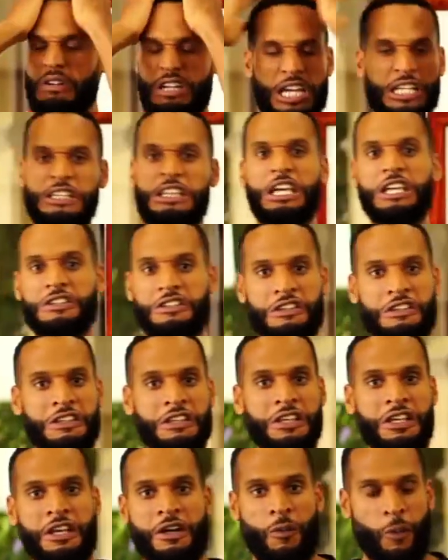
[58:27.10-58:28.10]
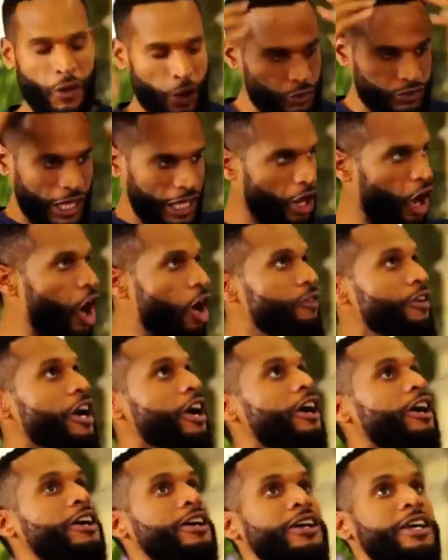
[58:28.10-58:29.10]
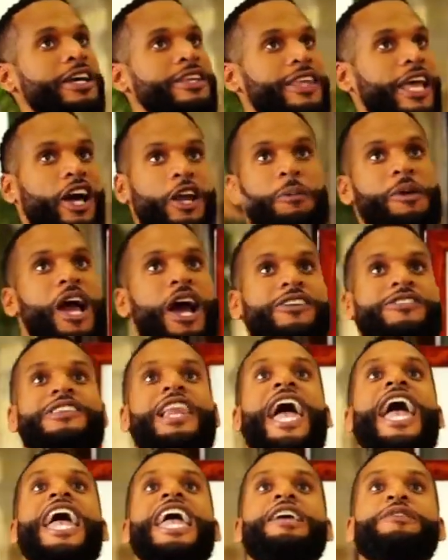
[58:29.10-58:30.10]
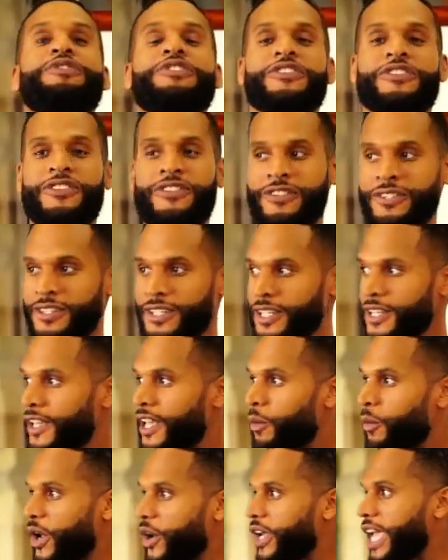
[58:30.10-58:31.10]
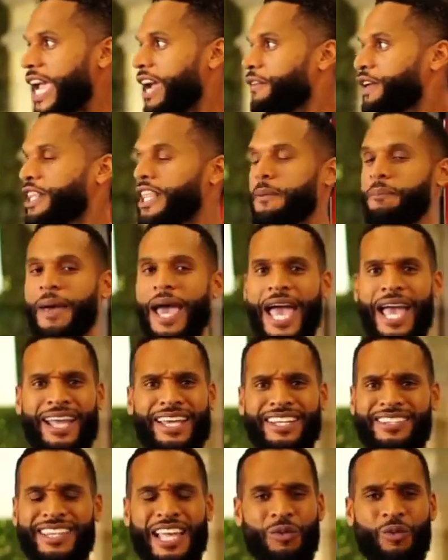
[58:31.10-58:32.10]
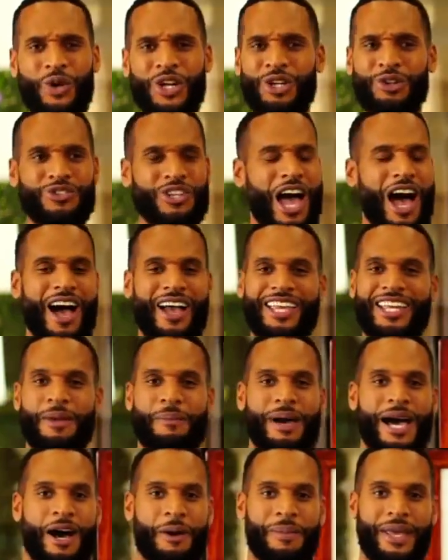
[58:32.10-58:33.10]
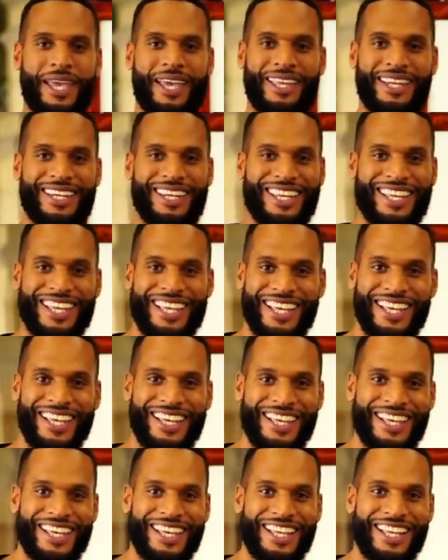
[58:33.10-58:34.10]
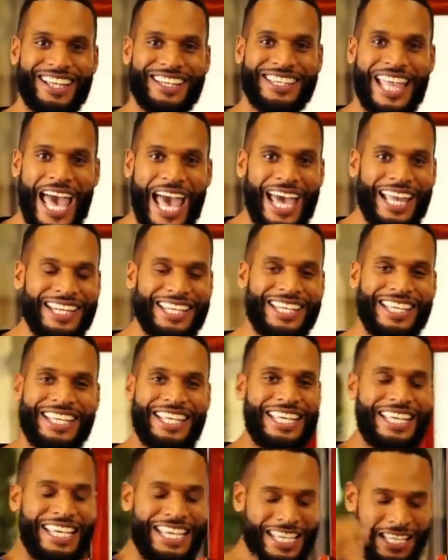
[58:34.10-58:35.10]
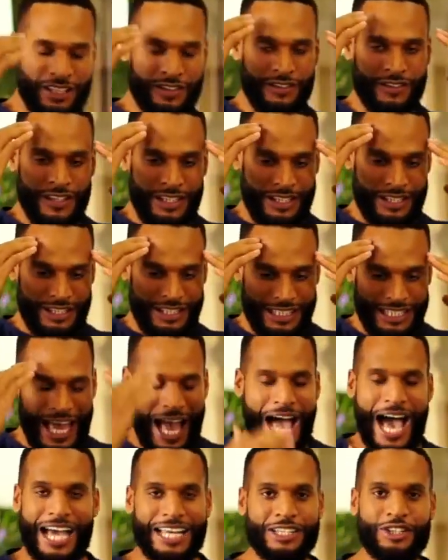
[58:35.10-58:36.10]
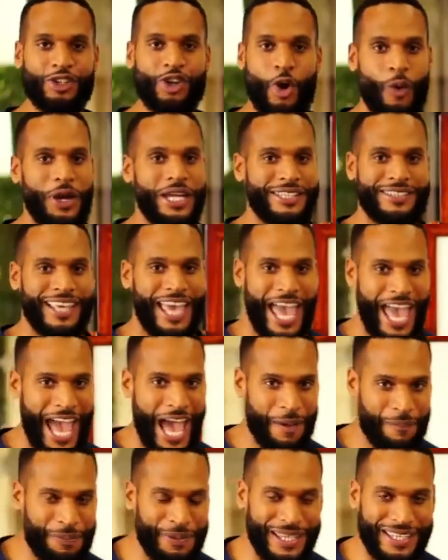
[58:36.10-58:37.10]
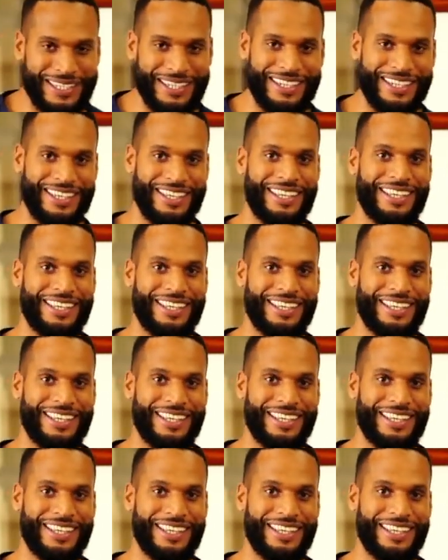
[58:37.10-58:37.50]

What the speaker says: to get this. We're going to take over. They're going to be our slaves. We're going to get everything back. And it's like, what are you talking about, man? That is not going to happen.